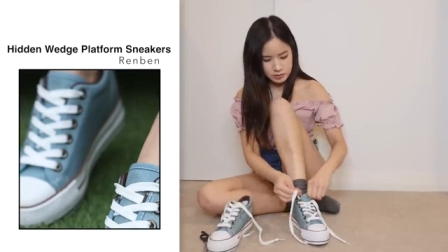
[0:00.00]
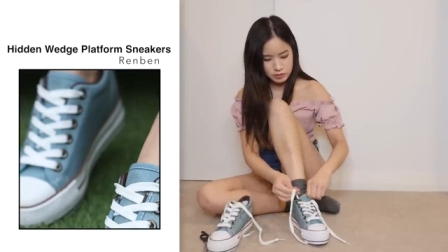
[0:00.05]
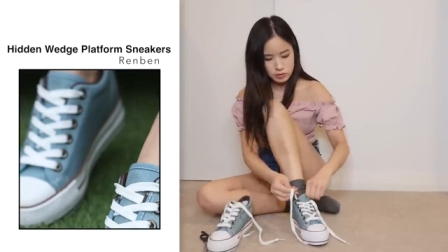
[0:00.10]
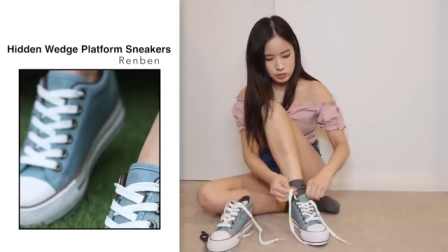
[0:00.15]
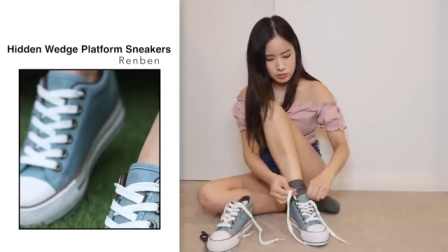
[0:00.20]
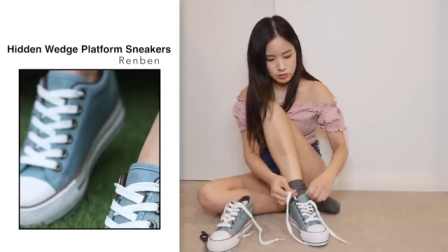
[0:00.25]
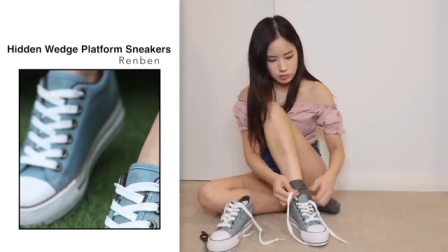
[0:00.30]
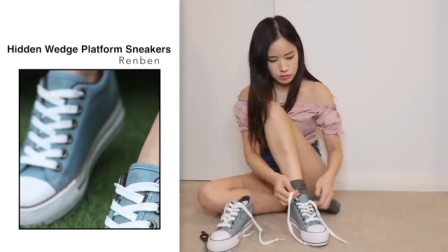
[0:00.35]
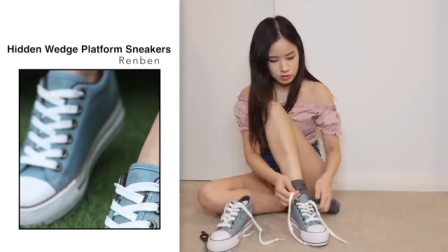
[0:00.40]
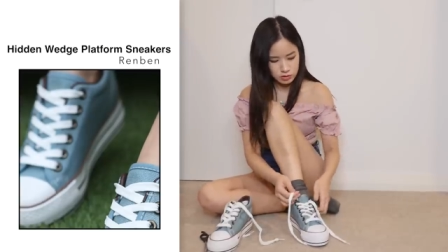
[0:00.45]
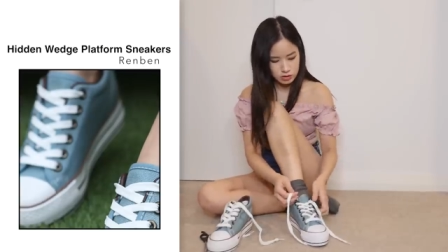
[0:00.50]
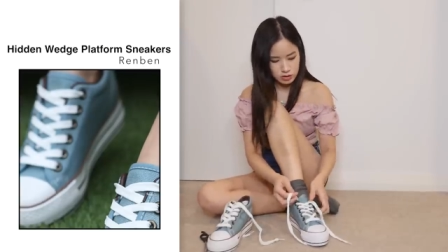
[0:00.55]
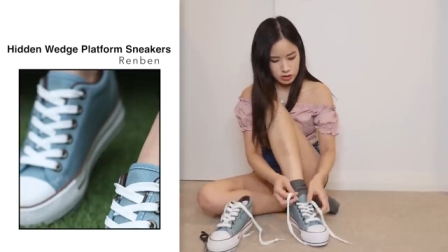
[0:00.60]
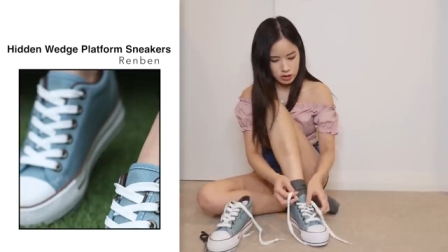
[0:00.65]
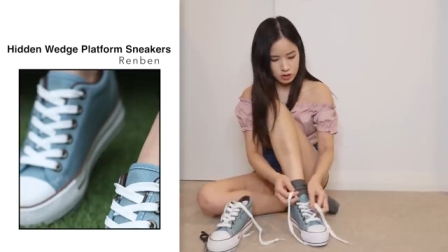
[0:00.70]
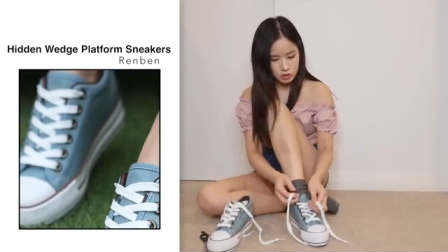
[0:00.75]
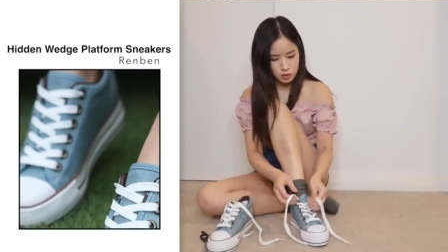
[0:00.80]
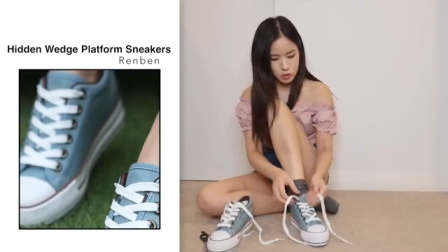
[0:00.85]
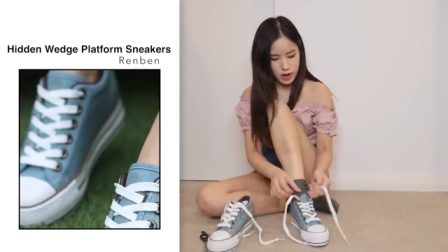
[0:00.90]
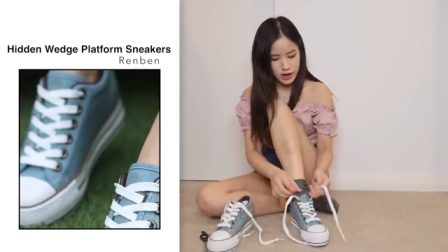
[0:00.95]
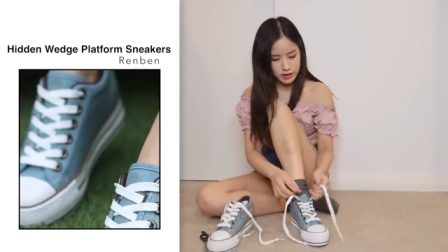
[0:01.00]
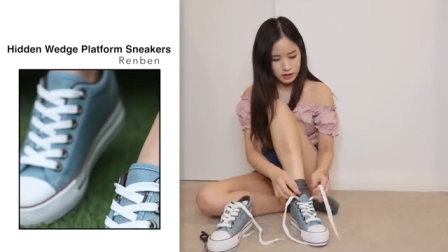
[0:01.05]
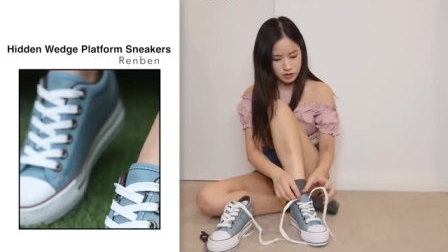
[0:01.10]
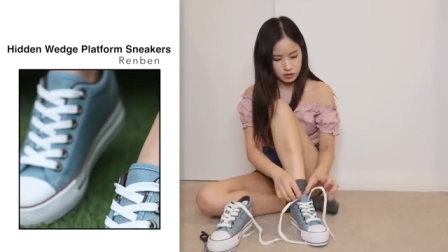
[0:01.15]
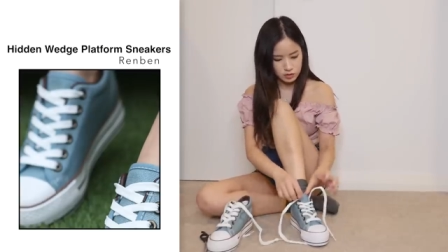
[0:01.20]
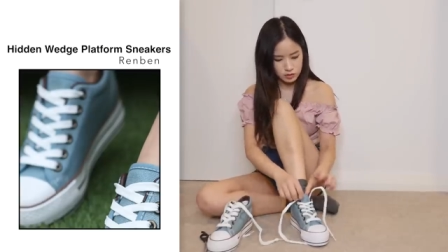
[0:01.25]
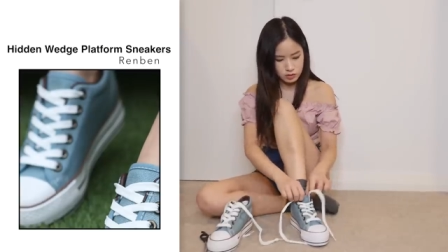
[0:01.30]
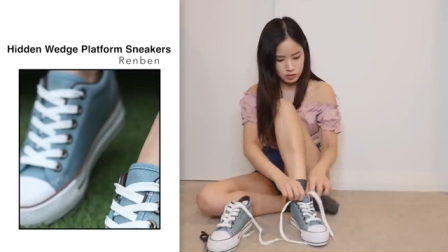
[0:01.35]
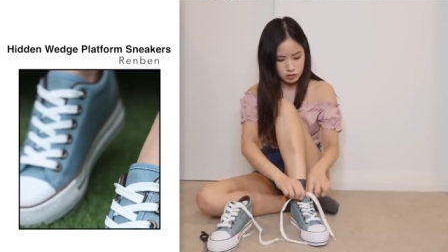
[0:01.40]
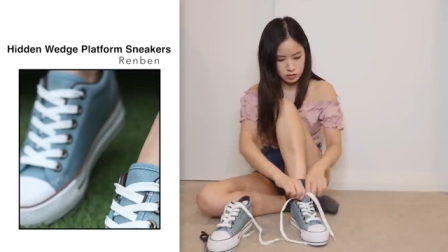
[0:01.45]
Ooh, quite
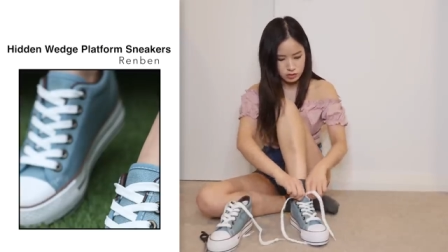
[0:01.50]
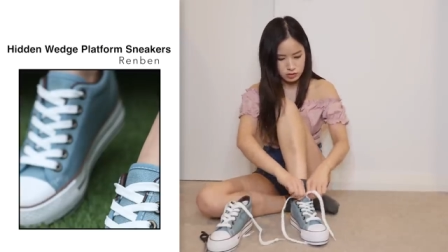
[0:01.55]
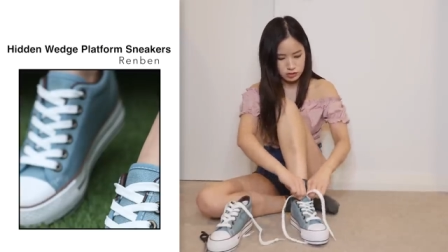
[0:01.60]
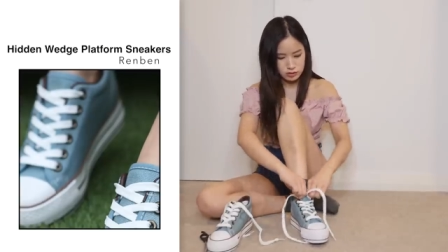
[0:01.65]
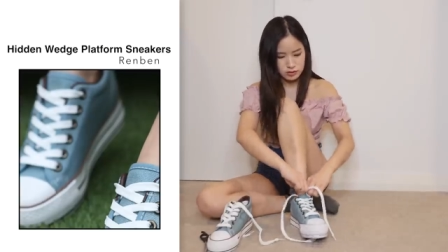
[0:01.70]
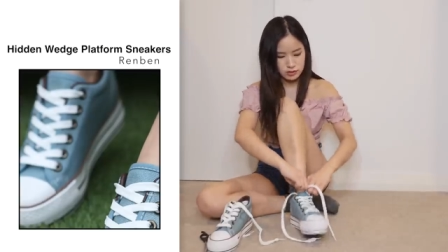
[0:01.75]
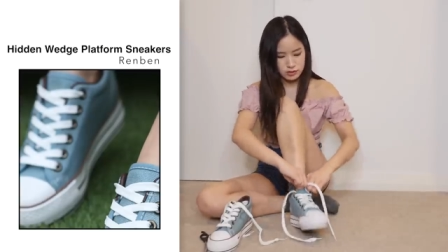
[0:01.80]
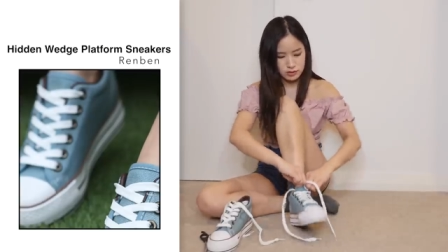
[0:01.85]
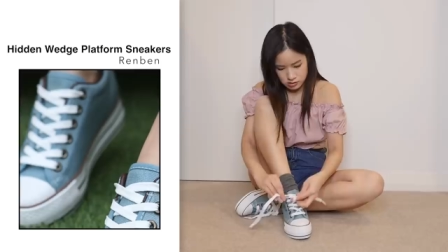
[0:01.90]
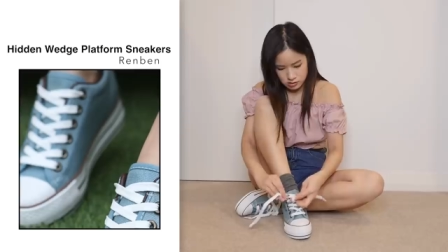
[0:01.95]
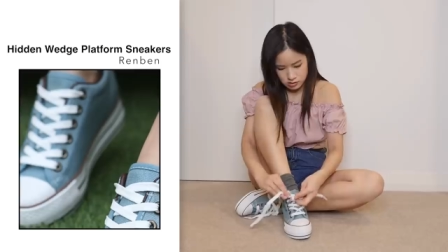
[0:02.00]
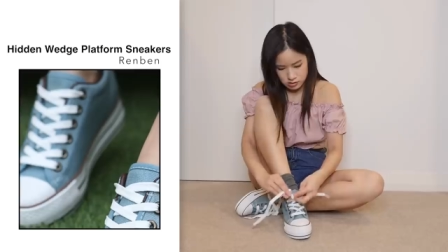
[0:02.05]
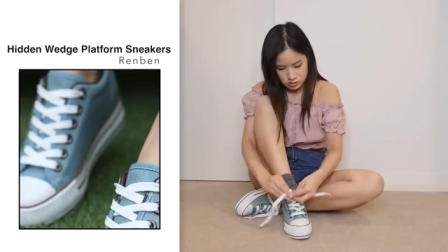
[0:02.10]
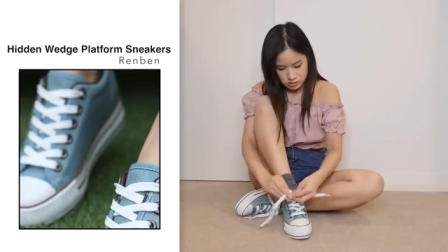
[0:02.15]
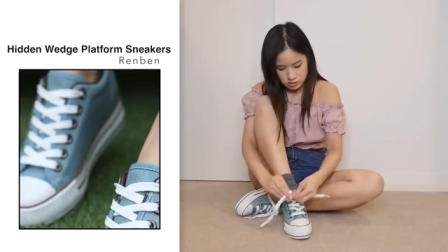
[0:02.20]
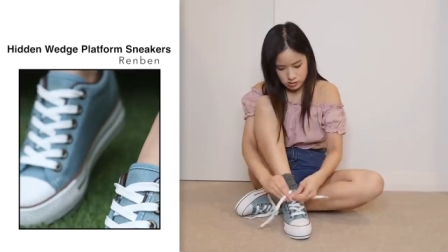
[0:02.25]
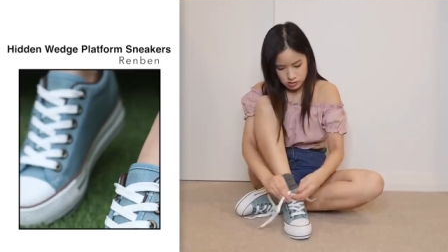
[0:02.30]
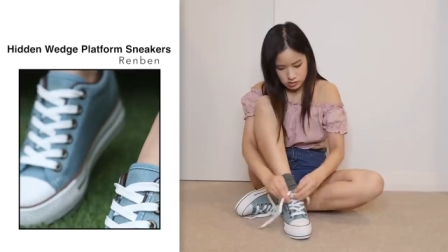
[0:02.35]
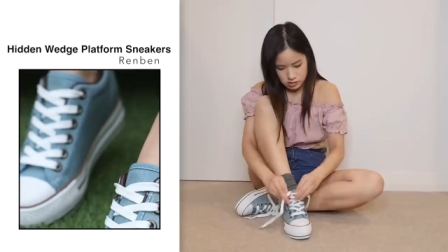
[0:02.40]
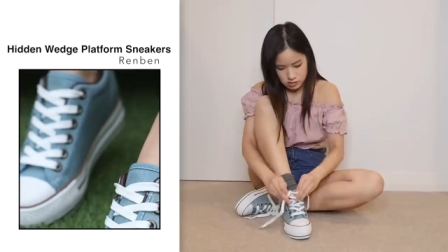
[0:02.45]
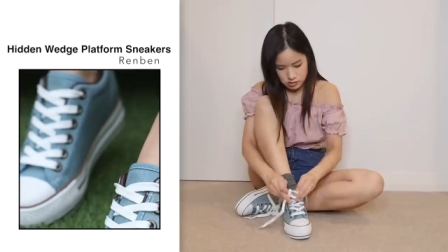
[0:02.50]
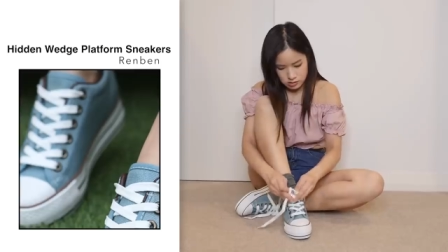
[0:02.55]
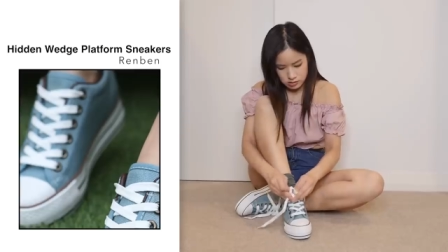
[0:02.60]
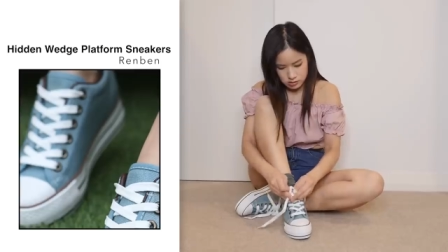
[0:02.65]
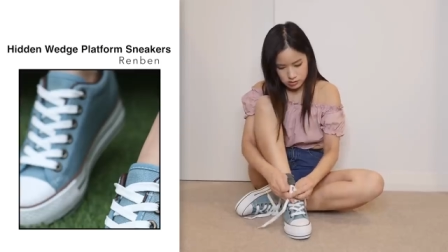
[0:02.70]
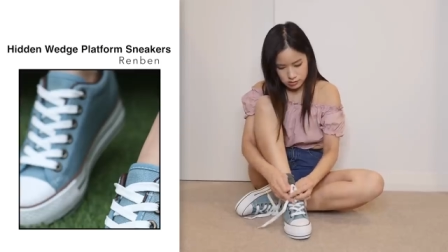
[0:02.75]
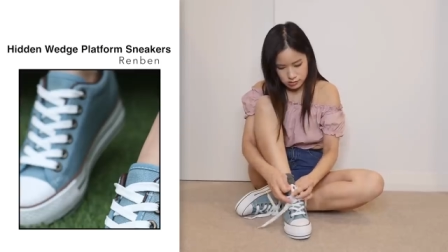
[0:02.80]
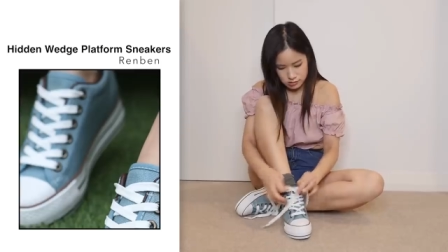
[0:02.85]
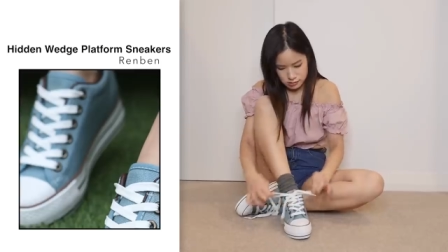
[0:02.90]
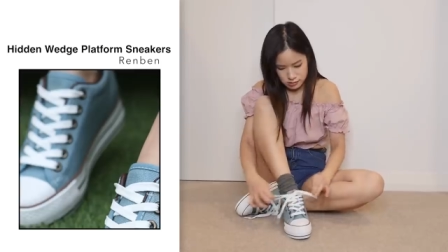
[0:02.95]
good.
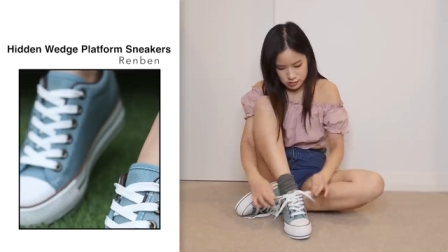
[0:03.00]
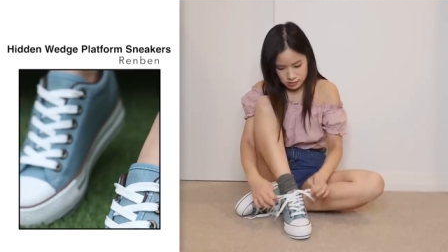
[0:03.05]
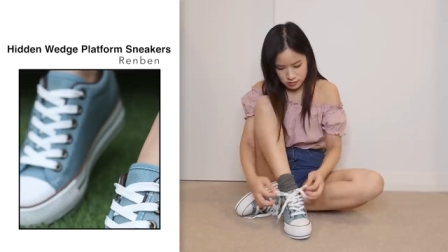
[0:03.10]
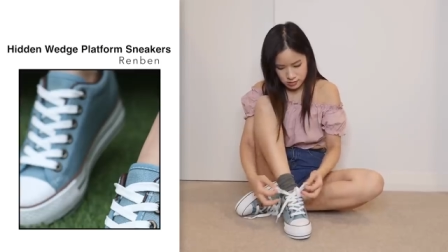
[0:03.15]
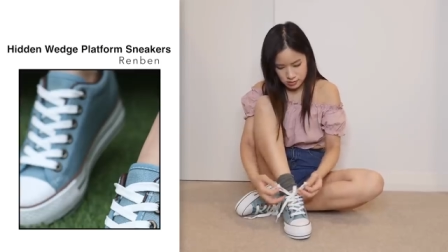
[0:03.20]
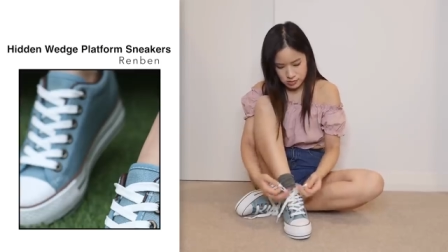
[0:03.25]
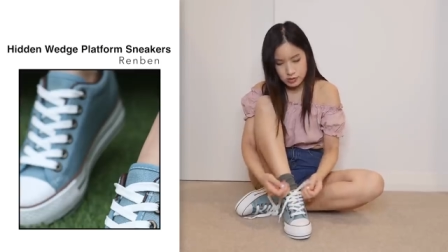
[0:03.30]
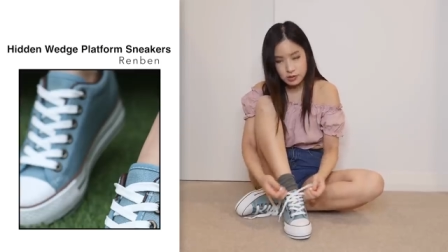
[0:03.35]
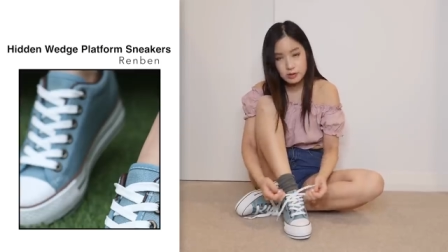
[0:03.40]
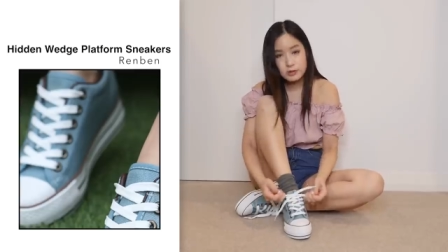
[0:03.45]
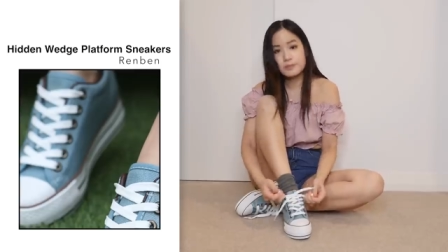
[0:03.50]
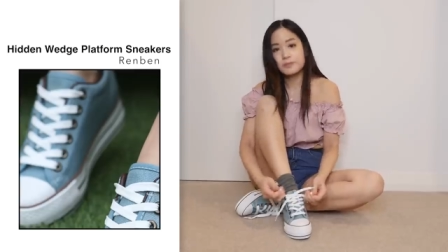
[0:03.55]
There you go.